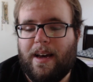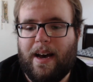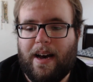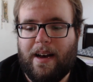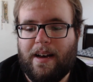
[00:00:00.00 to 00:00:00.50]

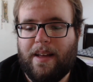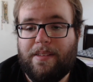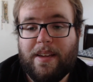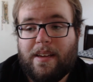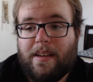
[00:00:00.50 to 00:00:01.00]
I
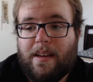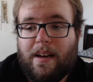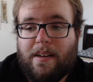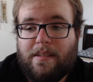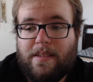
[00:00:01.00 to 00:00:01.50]
think,
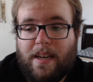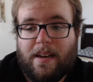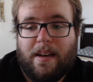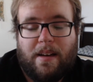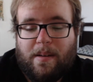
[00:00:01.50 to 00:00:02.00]

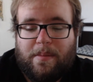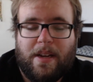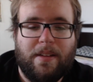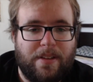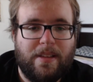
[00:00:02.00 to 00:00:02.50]
yeah, I
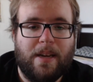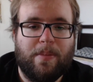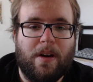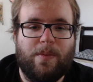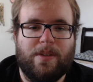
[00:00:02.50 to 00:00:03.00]
mean, I think
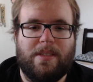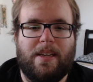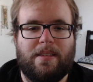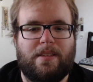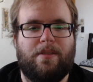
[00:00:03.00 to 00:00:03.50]
that part was
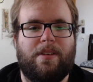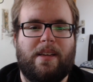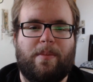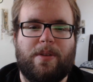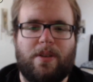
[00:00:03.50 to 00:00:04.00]
necessary to
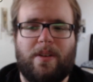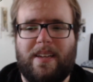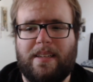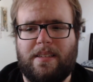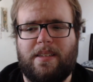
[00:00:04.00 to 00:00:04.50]
the episode
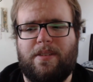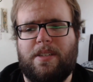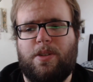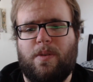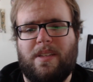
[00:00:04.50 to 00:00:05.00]
and
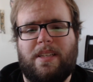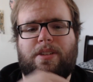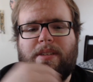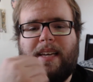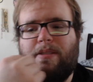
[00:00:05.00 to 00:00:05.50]
necessary to
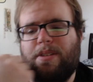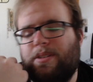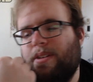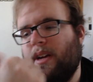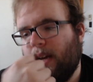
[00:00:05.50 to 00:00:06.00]
Alicia's
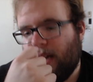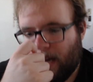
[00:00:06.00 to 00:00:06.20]
character.